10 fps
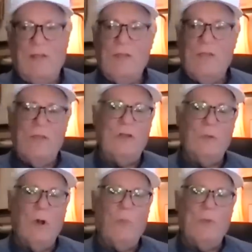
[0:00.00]
then
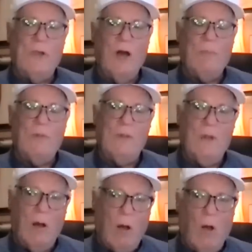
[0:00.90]
you open up
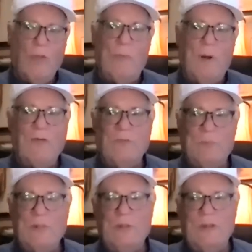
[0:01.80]
all the
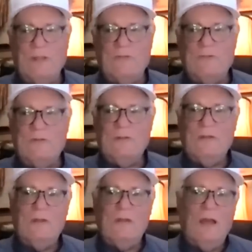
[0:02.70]
possibilities
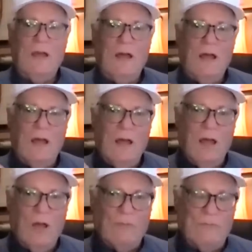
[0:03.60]

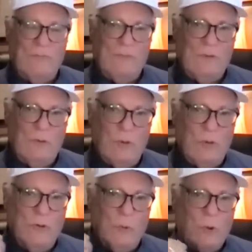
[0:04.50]
of who
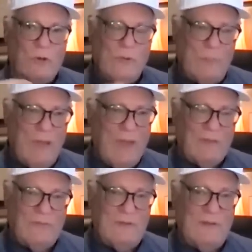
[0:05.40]
you were in the
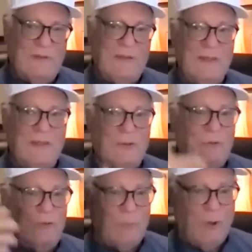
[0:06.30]
past and
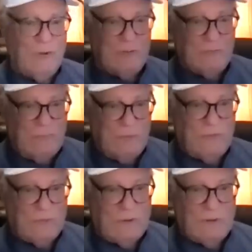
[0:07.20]
who you are in the
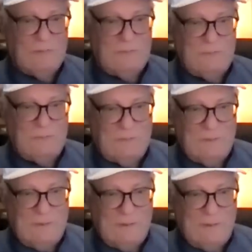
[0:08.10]
future,
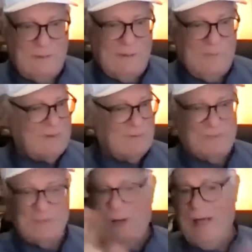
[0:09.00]
because
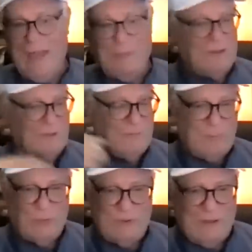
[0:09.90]
it's all happening
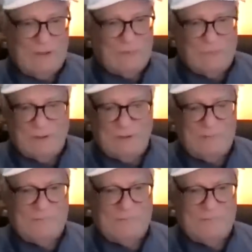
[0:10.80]
simultaneously.